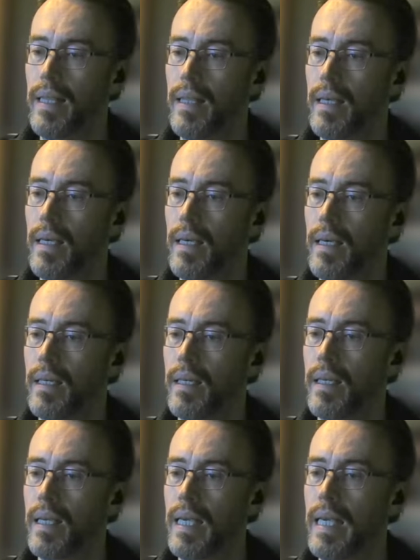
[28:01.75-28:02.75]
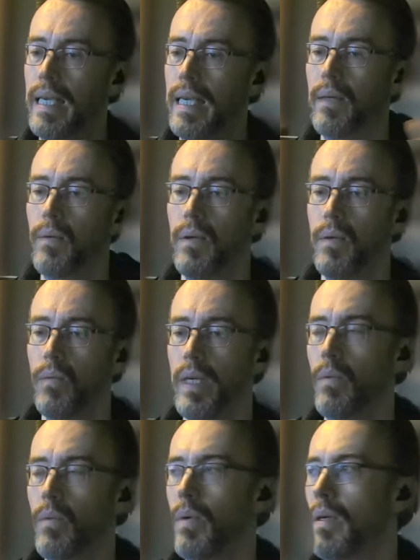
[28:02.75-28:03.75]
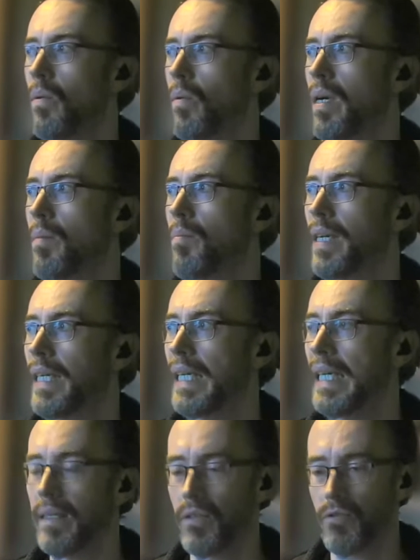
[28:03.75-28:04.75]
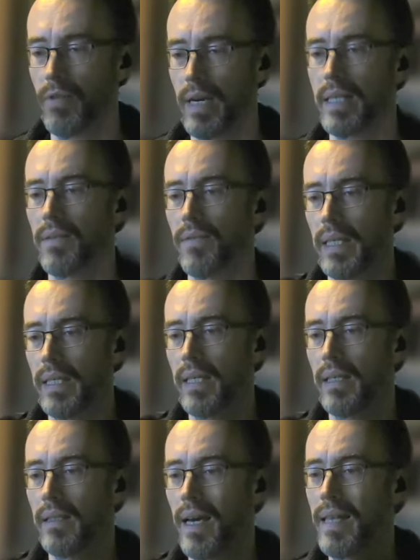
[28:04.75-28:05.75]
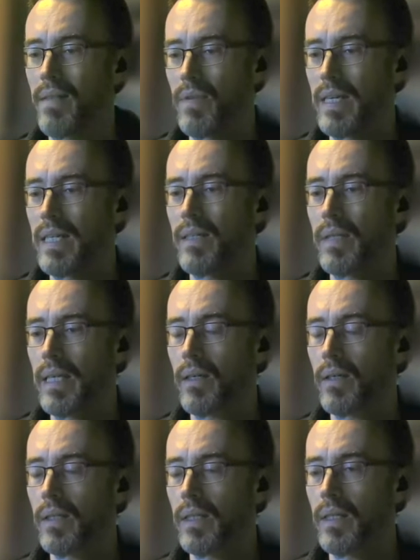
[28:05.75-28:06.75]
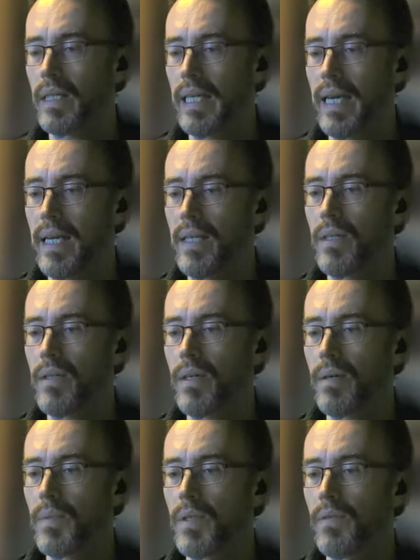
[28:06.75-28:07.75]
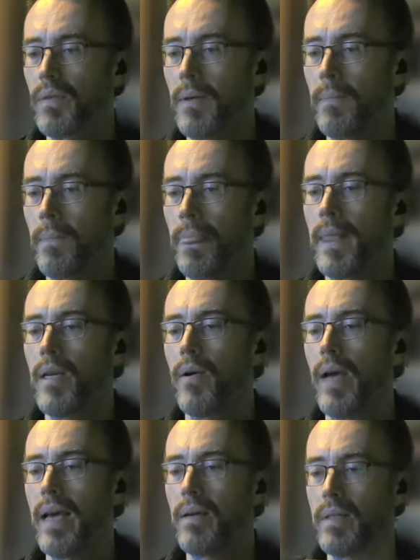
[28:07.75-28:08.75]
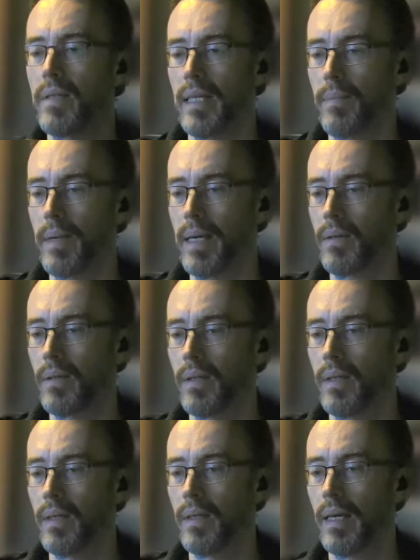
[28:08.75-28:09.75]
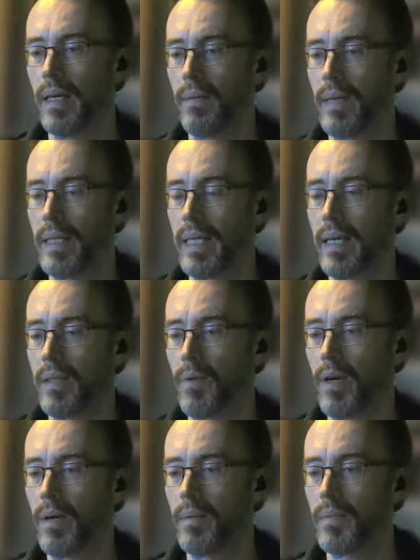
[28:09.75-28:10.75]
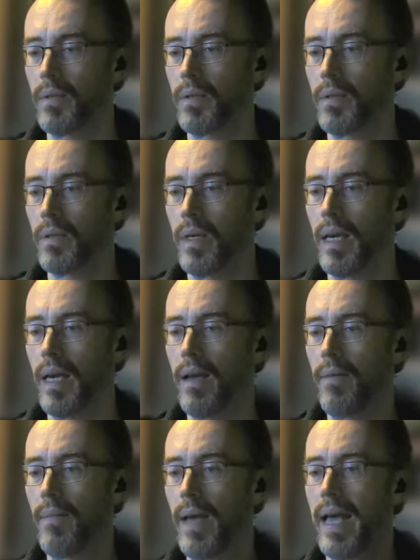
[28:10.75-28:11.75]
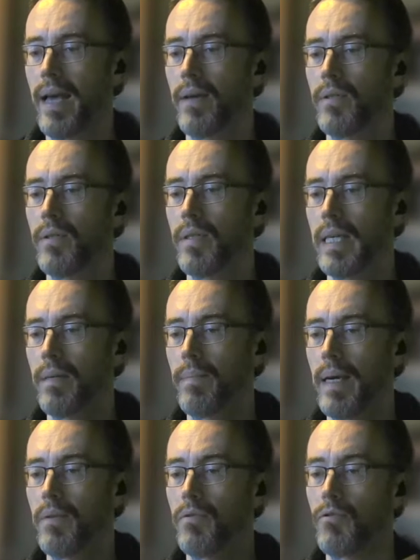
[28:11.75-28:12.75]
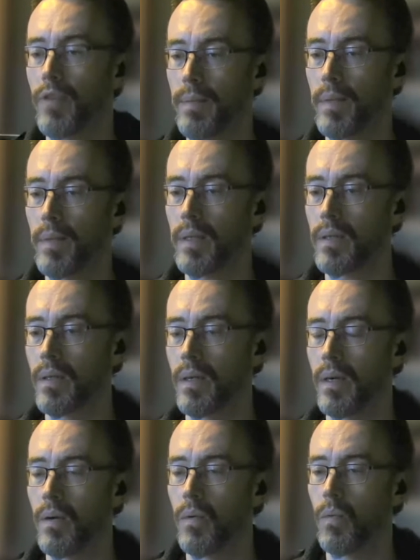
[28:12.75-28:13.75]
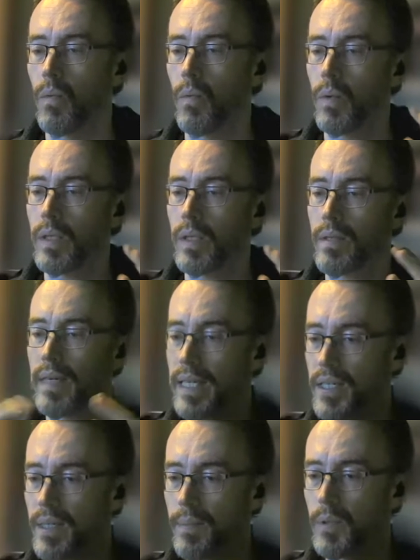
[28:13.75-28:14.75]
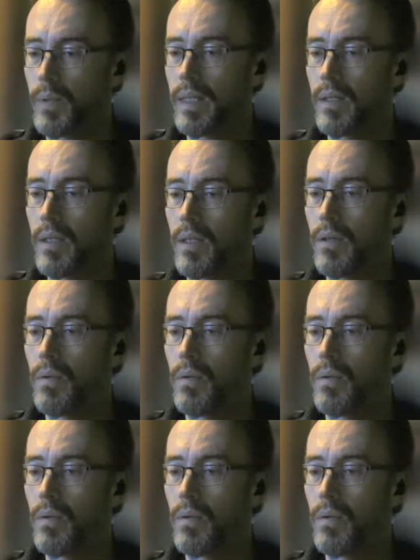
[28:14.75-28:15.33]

that we are bringing in strands of thinking that I really do think are at the cutting edge in terms of, how to think about mental health problems, how to think about treatments, what's the relationship between the two,